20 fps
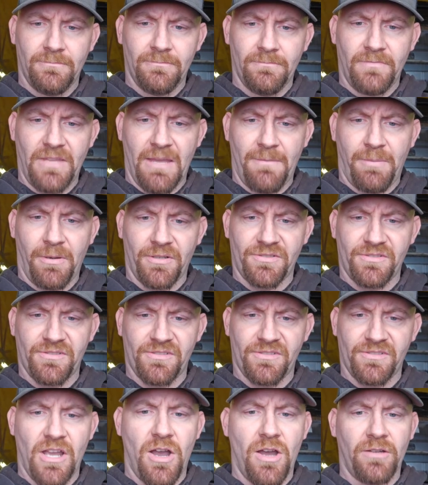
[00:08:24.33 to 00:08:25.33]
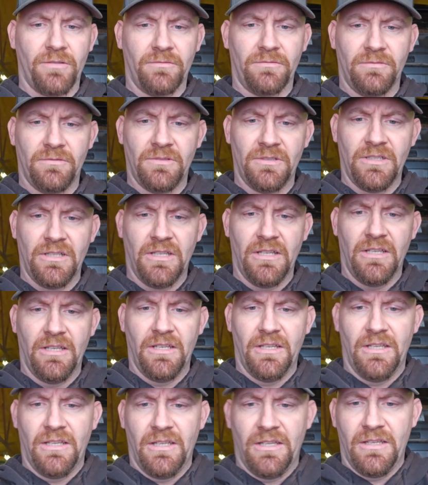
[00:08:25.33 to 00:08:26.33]
That person's gone.
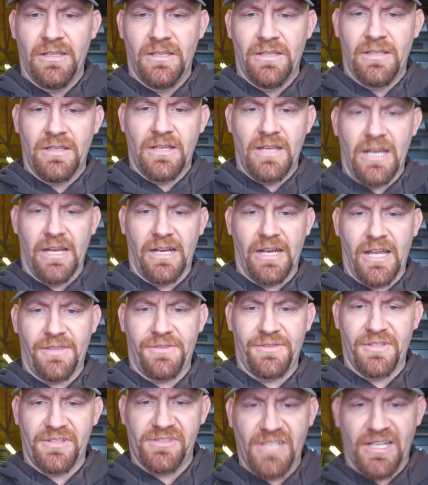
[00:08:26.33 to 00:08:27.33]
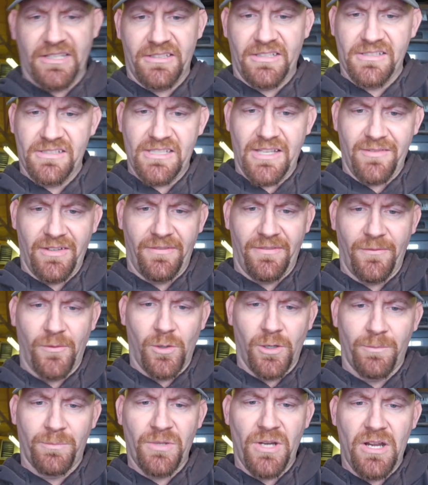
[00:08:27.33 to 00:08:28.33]
I got this
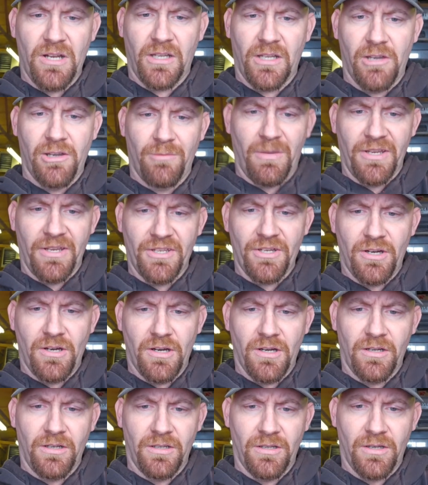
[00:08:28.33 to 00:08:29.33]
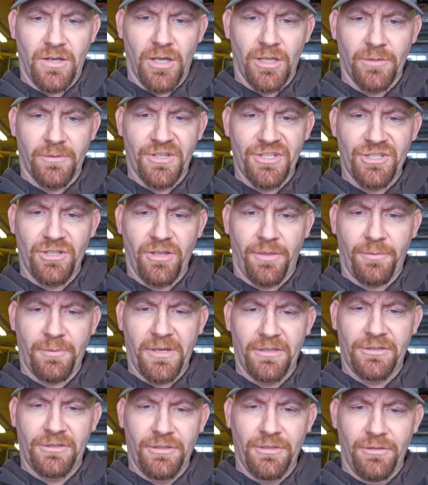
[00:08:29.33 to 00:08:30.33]
1974 Bronco in my yard, all original
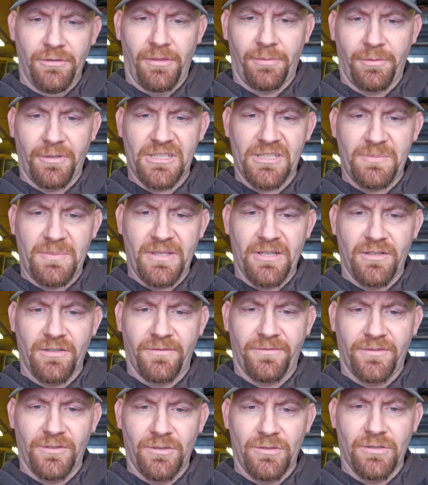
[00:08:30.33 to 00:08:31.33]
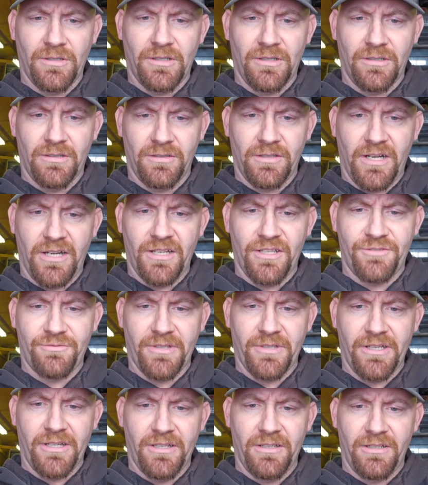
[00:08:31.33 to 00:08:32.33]
302, 3-speed on the floor, 9-inch
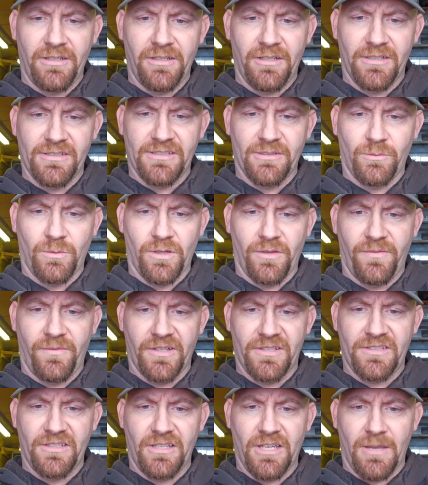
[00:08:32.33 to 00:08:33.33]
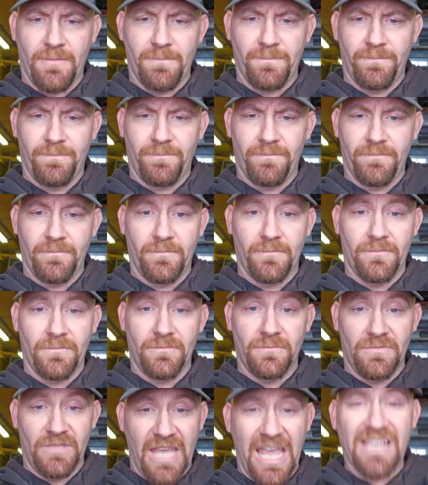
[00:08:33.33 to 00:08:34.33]
rear end. Is it worth fixing up?
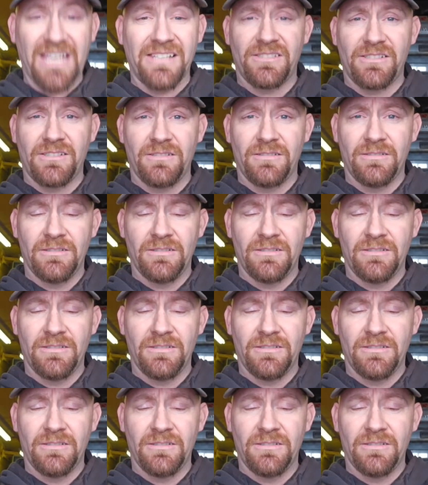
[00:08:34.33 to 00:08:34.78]
Yes.